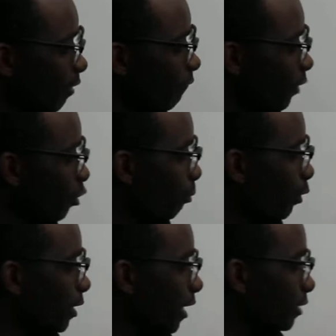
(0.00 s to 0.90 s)
our final
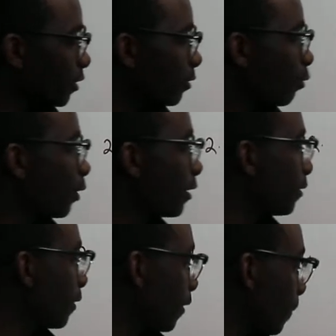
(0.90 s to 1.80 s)
product
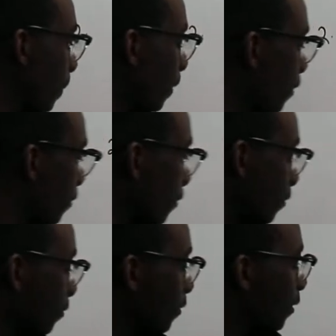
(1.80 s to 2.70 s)
when
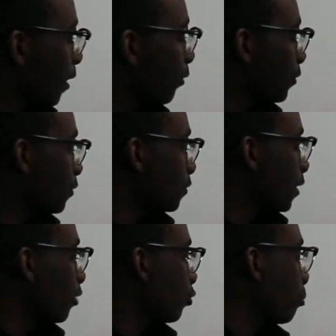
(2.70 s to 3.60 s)
our
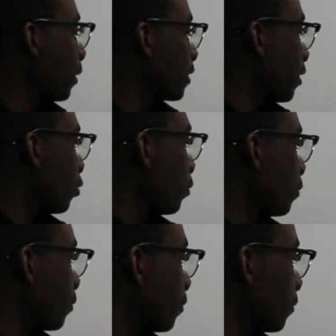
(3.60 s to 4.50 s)

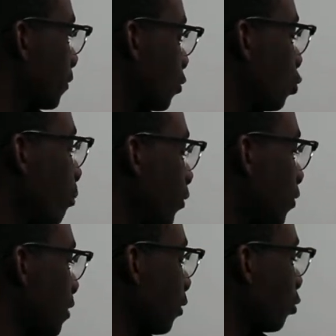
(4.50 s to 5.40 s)
cyclopentanol,
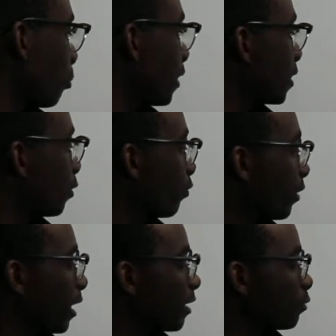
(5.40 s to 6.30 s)
2-methylcyclopentanol
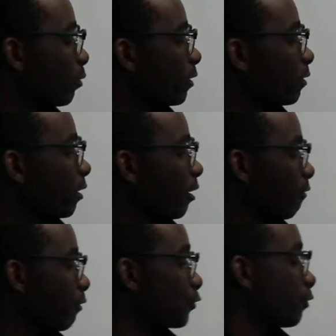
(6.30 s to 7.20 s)
reacts with
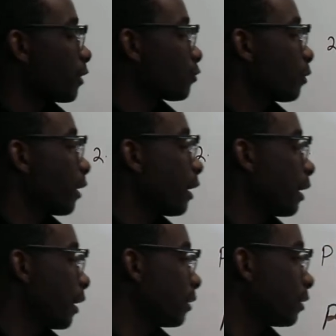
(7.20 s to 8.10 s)
phosphorus
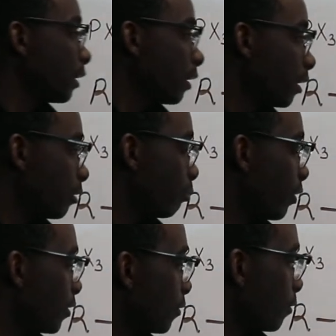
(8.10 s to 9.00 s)
trihalide in
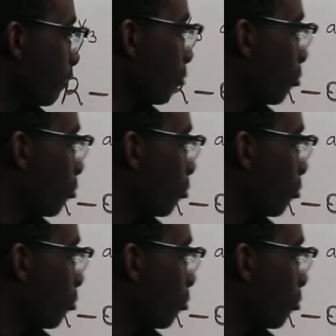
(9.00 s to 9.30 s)
presence of a